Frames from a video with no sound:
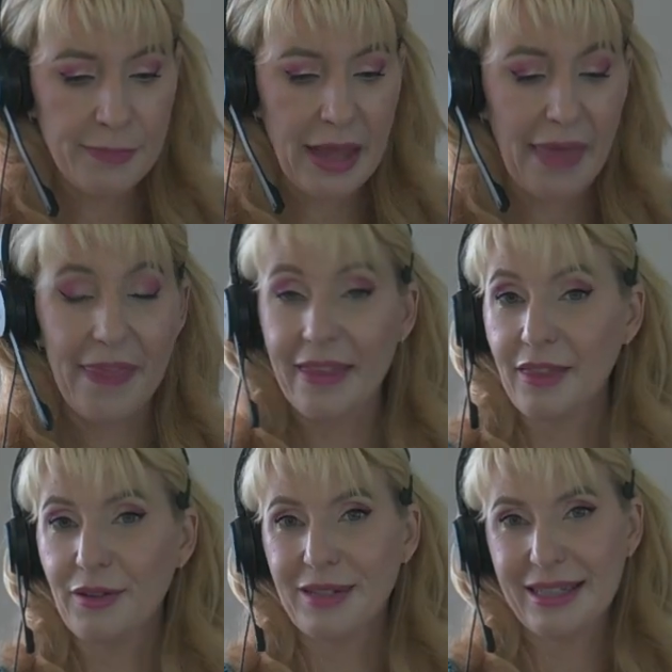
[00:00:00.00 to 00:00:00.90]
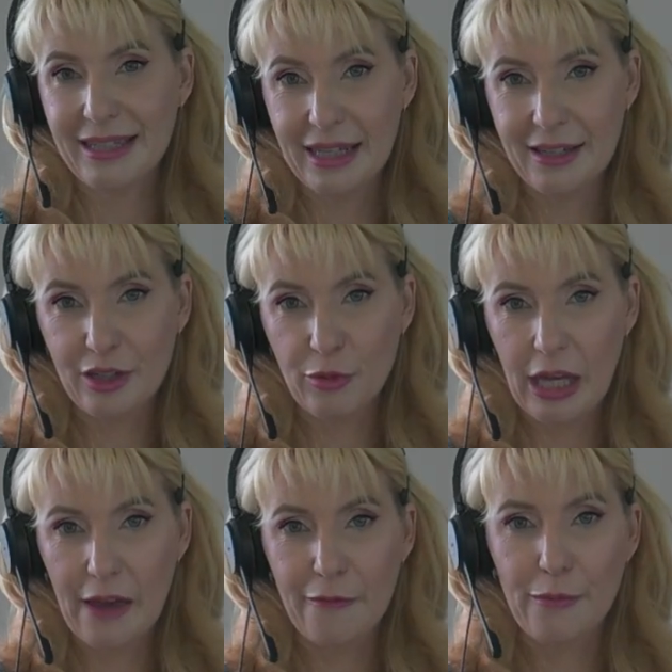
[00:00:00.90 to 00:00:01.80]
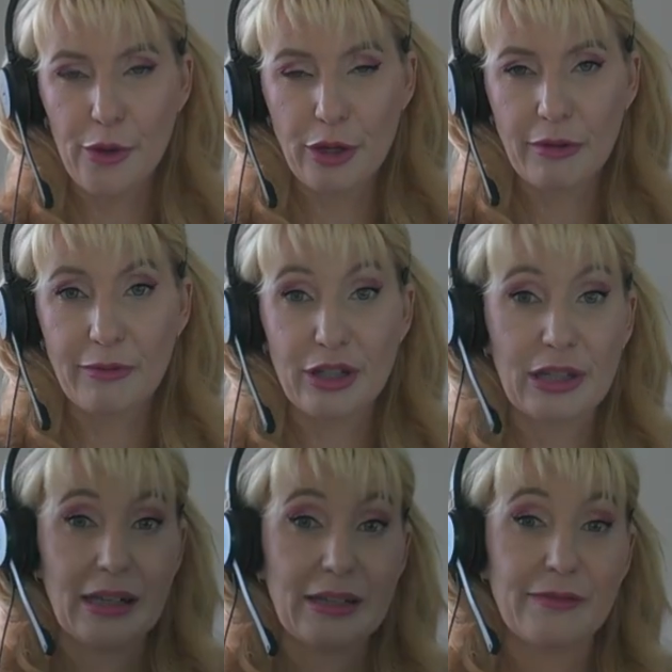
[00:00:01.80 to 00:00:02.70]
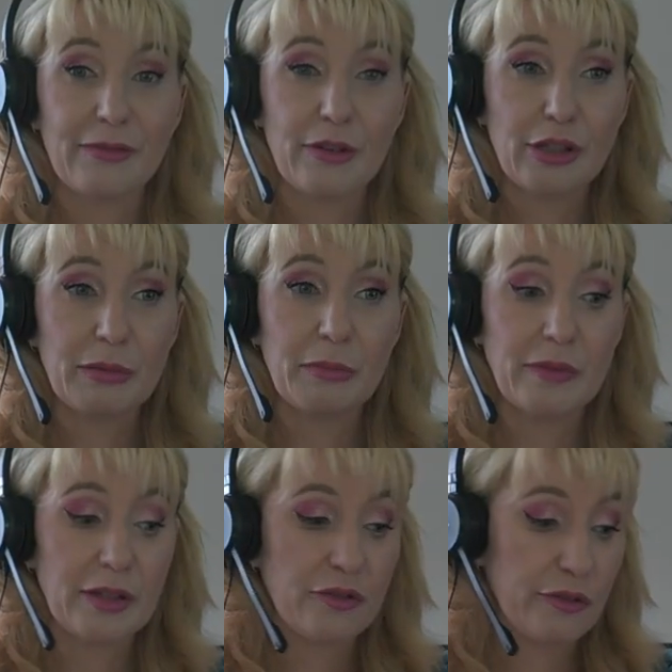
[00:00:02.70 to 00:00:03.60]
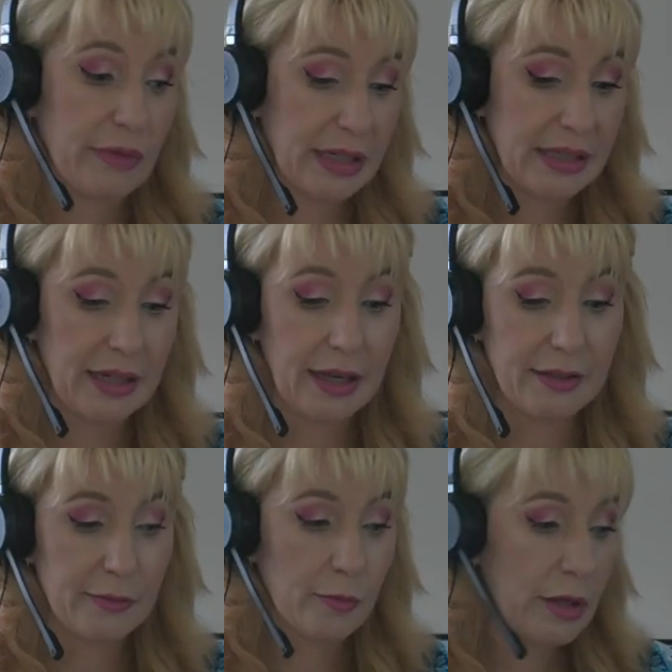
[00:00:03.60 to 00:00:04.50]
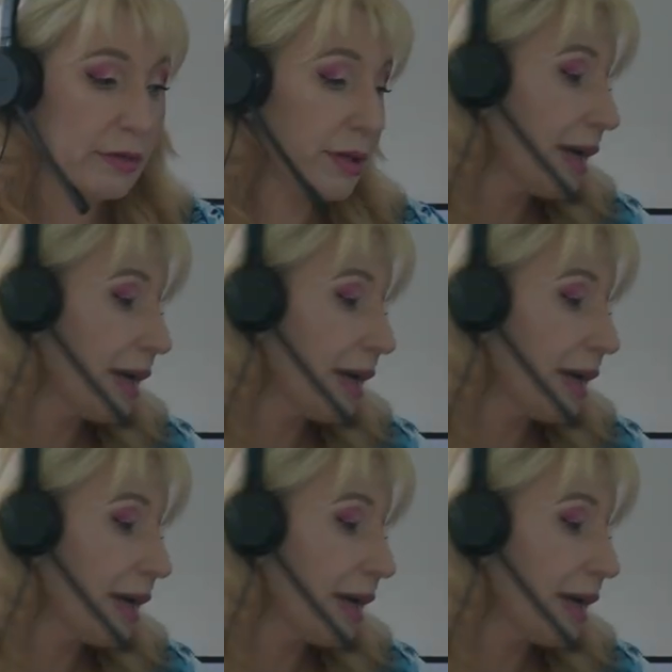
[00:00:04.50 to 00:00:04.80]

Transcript: and then on the 2nd we have Mercury, which is going to be moving direct as well,